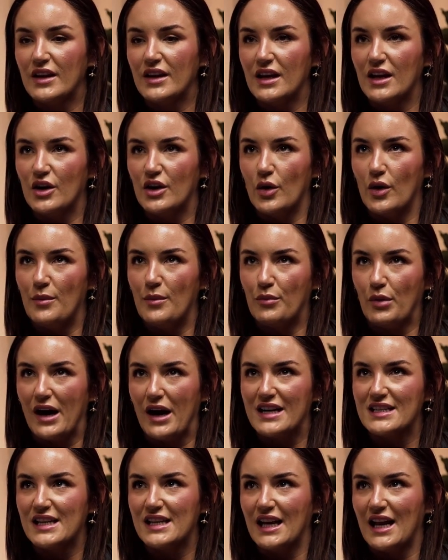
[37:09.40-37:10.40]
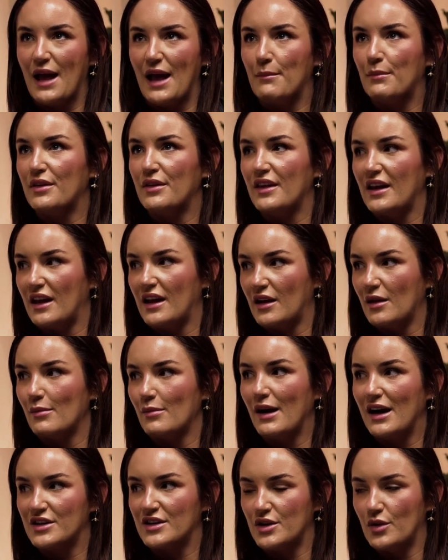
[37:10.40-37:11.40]
you know, embracing empathy and
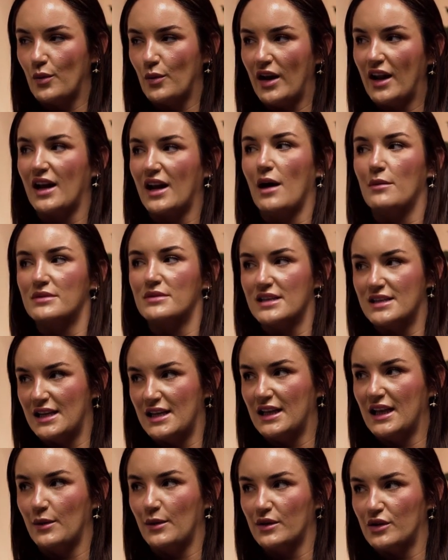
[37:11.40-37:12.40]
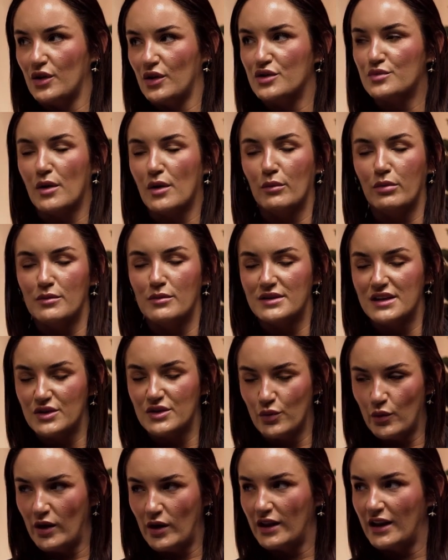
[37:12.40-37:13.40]
compassion when it comes to dealing with those problems is
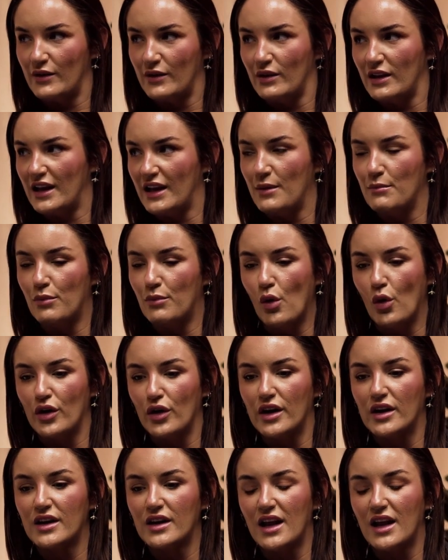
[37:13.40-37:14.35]
really, really important.